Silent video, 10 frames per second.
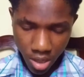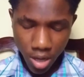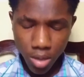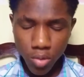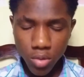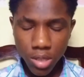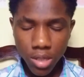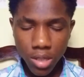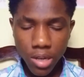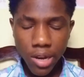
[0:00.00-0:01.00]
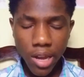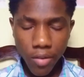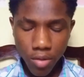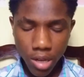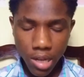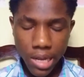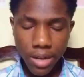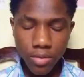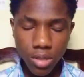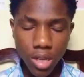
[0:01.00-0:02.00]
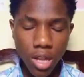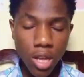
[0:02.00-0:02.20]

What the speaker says: and use it in their everyday lives.